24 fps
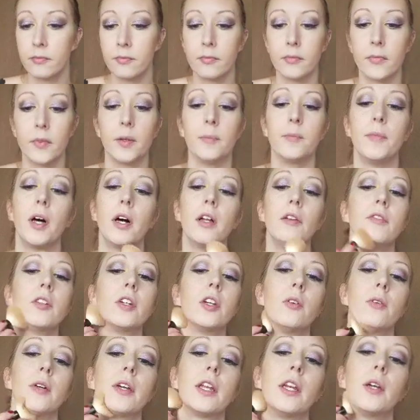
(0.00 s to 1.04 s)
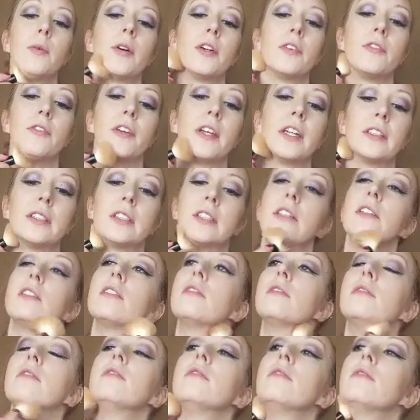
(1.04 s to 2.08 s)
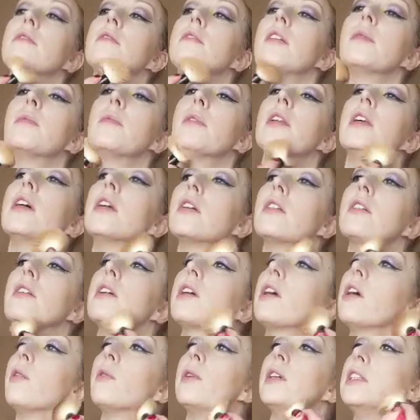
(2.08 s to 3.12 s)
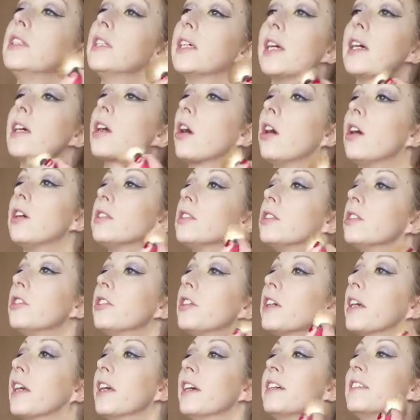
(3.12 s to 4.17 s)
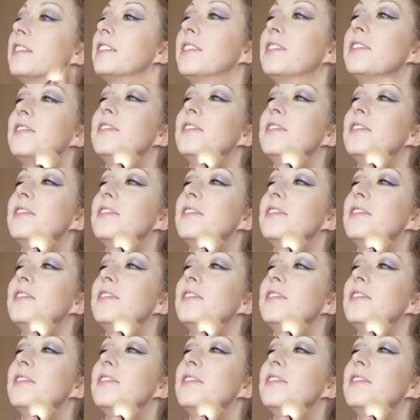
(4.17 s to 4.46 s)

I'm not even going anywhere fancy. I'm literally going to get concert tickets.